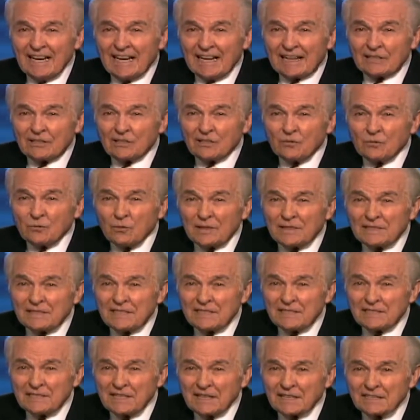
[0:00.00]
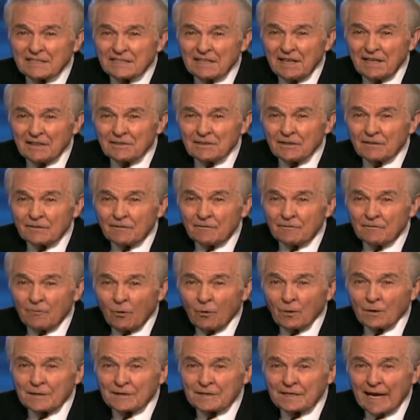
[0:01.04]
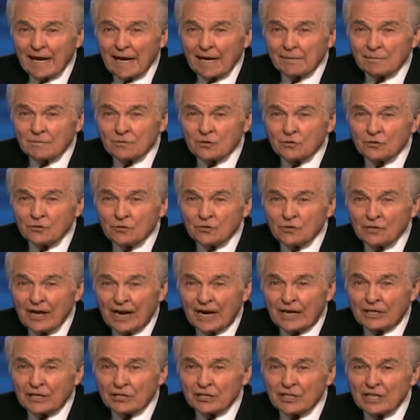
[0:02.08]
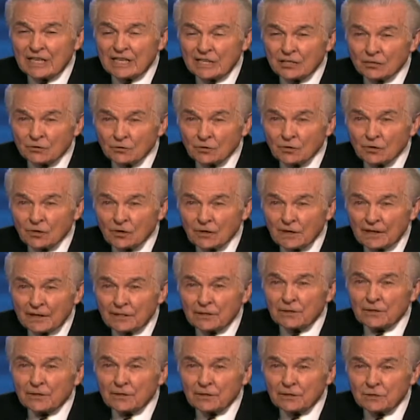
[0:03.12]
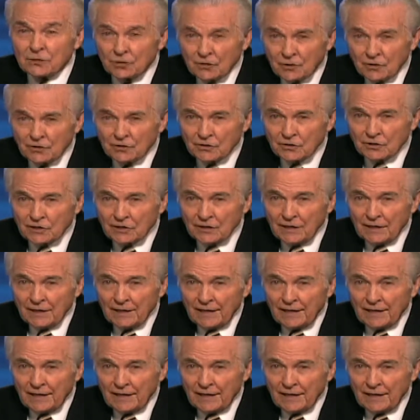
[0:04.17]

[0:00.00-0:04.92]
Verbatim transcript: And 2,604 times you change Israel into the church,